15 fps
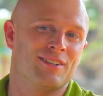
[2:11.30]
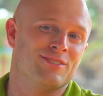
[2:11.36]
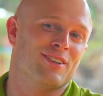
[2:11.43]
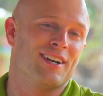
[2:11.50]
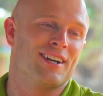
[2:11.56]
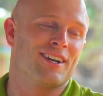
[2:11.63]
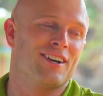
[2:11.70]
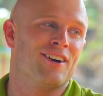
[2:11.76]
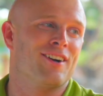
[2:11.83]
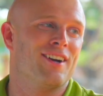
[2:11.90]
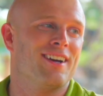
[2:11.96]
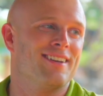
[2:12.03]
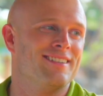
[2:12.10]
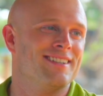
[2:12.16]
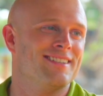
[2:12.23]
I was like, all
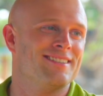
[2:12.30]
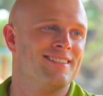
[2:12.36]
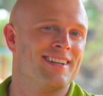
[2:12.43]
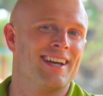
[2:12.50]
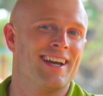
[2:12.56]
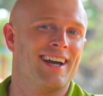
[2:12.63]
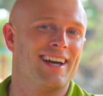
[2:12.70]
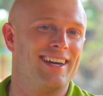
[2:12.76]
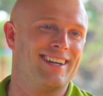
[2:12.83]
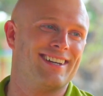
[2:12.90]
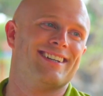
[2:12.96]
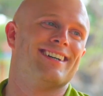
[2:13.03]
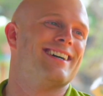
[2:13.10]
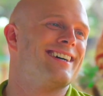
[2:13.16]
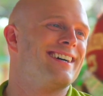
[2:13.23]
right, he's the guy.
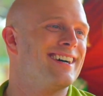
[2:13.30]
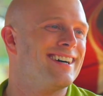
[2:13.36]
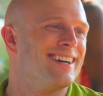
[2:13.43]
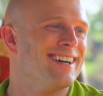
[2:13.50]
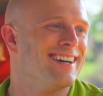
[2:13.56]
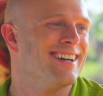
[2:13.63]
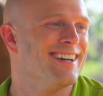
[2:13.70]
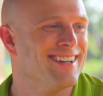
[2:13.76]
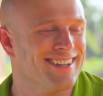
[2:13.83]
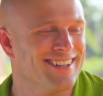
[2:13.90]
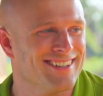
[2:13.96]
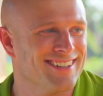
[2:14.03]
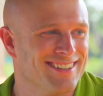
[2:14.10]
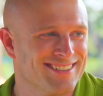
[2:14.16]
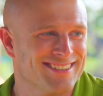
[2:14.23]

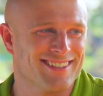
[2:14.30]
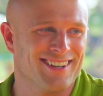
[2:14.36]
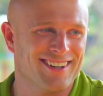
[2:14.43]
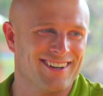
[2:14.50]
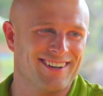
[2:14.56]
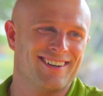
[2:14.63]
So...